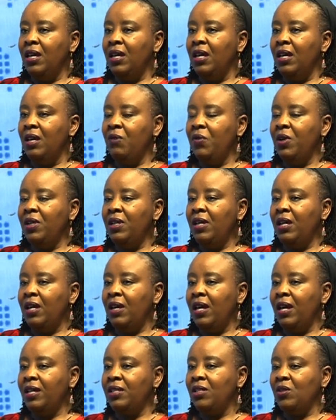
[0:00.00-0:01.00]
if it
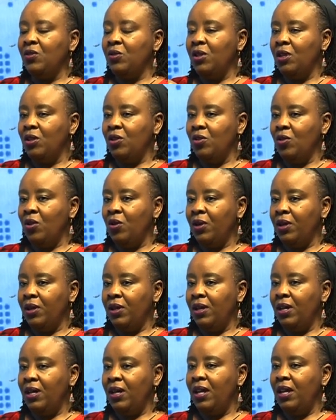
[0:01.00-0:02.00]
gets into the dog
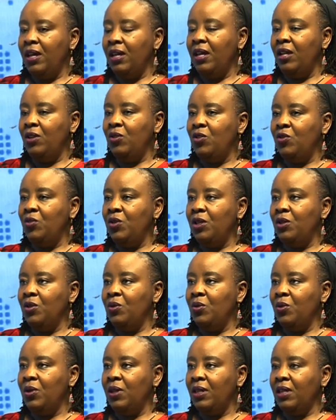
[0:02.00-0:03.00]
and then you treat
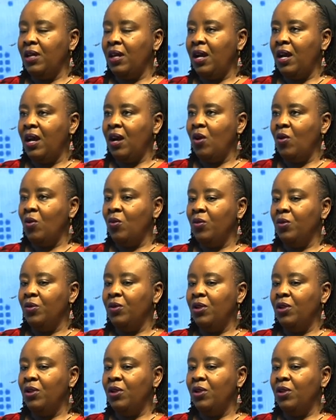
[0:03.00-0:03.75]
only the cow,